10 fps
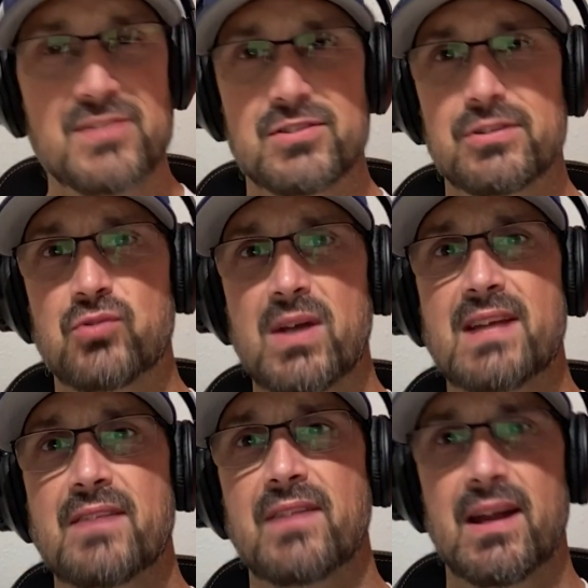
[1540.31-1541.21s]
And through the
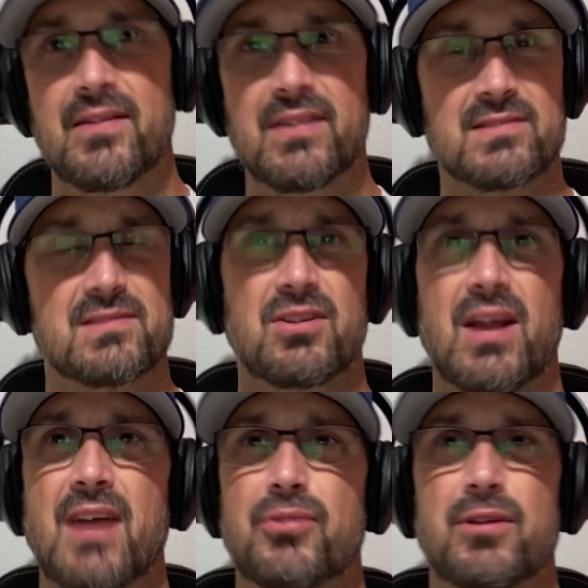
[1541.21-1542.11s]
trade deadline, I think it's
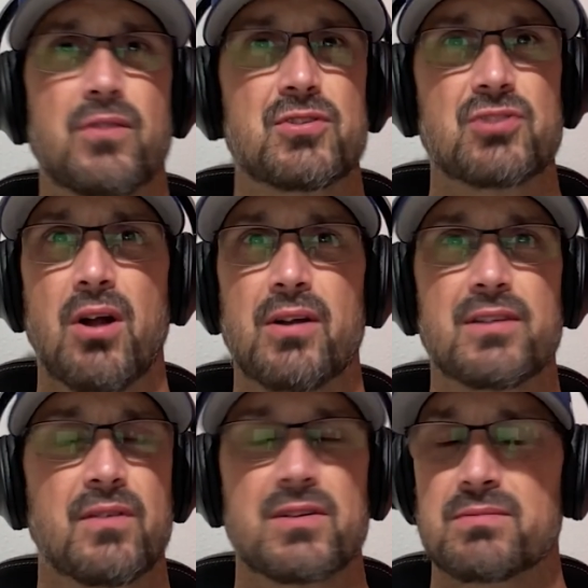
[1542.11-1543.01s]
July 31st or
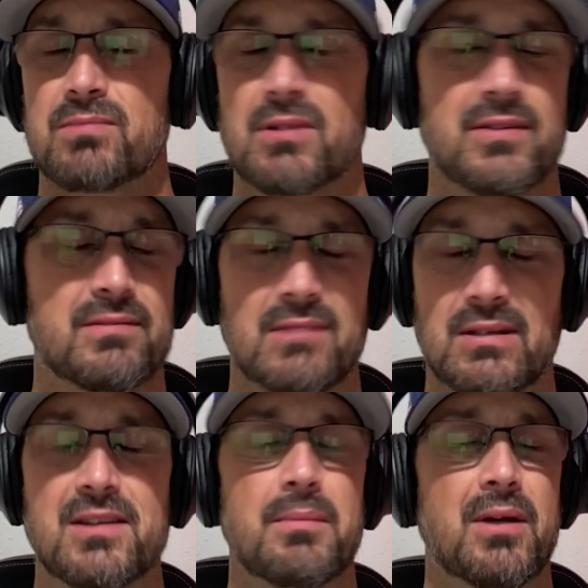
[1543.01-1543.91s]
August 1st, the
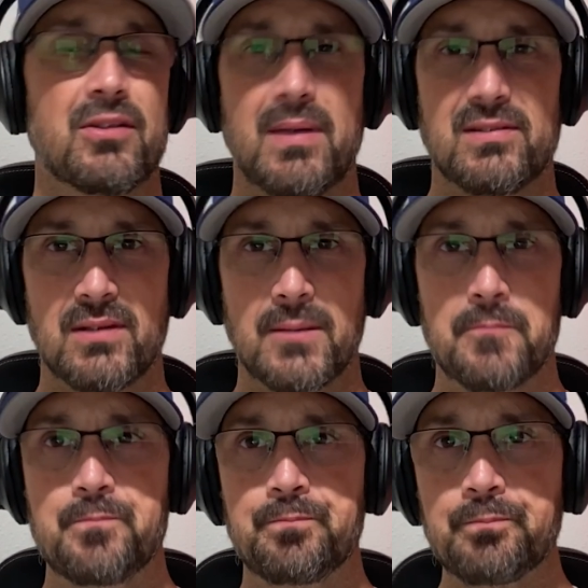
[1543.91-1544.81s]
end of the month,
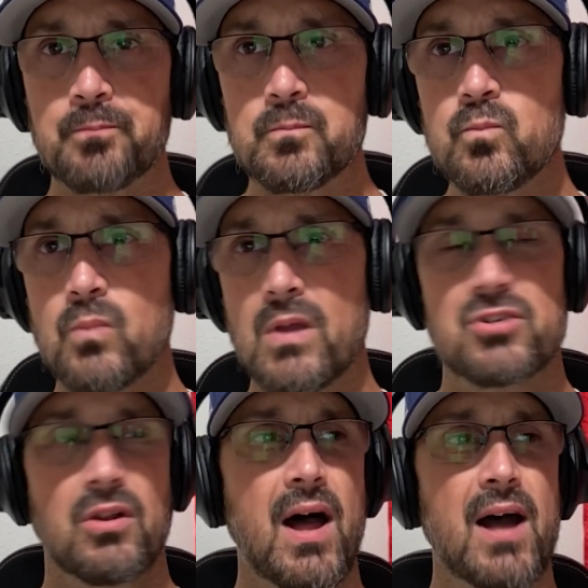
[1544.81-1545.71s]
basically.
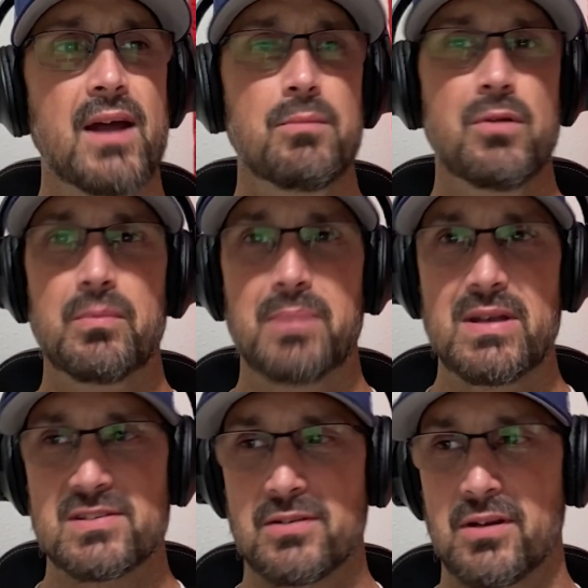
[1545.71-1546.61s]
There's a lot of moving
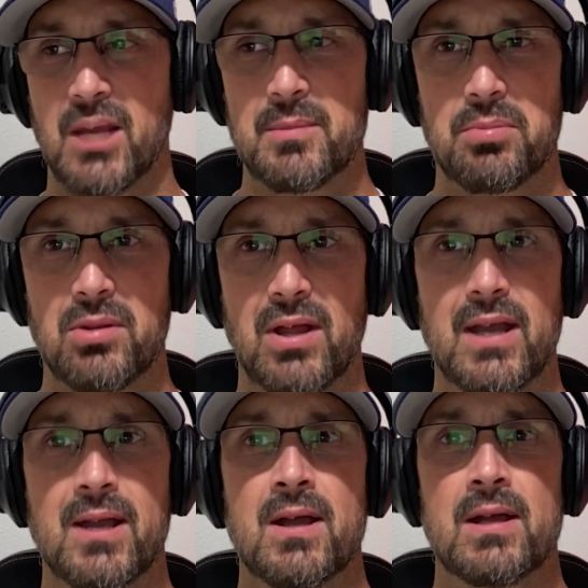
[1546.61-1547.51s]
pieces that are going to come into
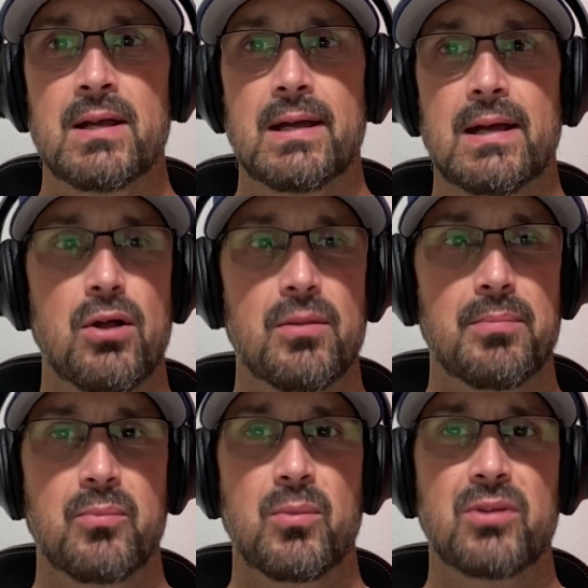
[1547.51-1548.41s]
play.
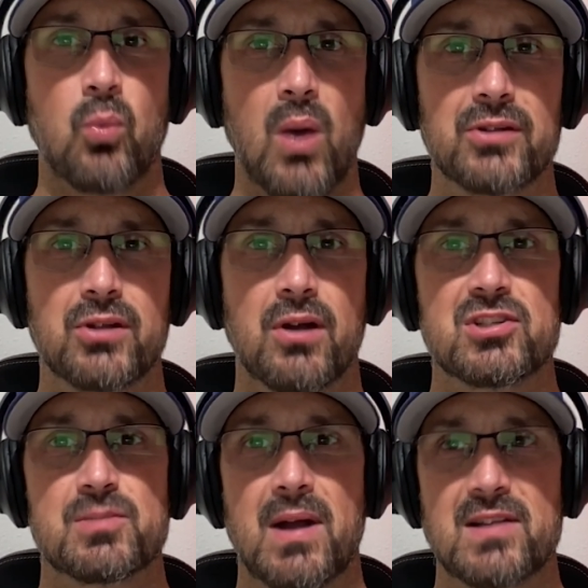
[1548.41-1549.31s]
With the wild
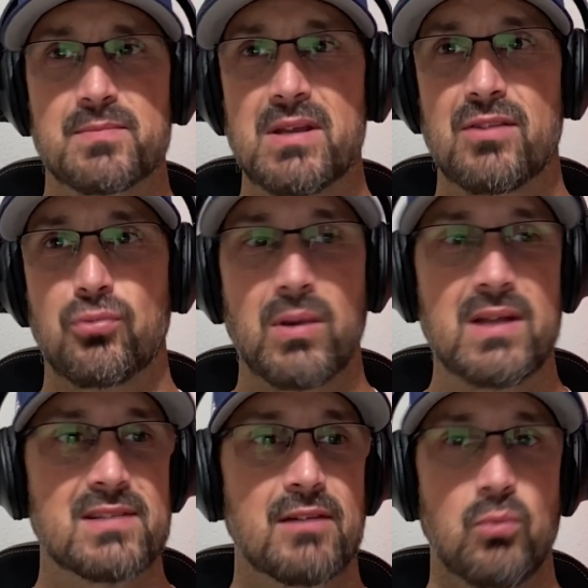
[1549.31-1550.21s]
card spots being
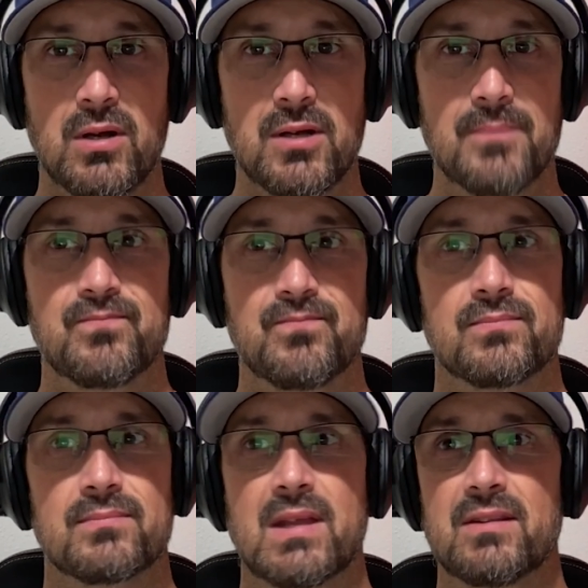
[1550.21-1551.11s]
3 instead of 1,
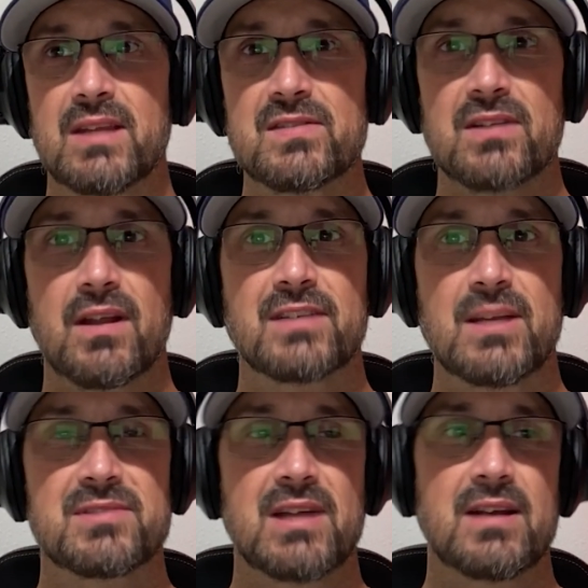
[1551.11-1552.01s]
it leaves a lot
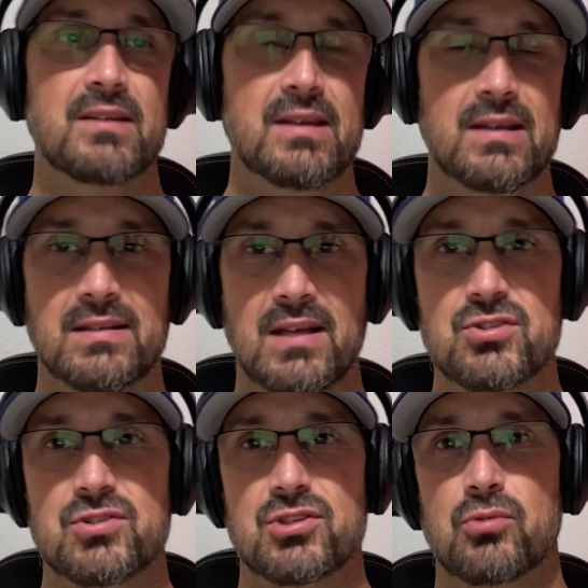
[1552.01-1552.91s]
of teams technically in
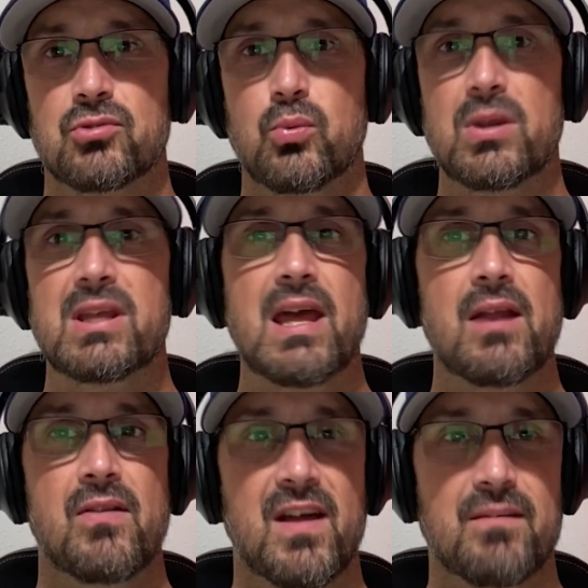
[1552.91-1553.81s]
contention. So do we
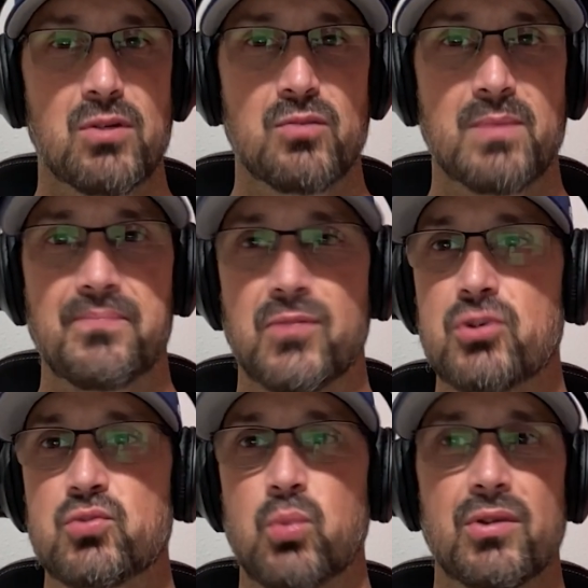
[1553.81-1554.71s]
get a lot of movement?
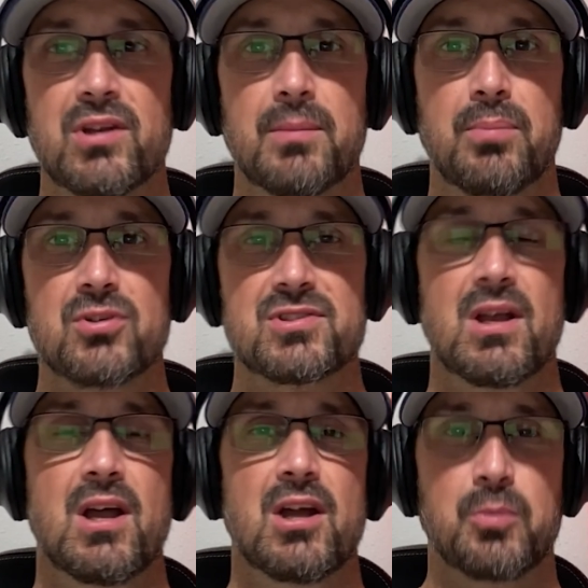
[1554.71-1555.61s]
Who's willing to push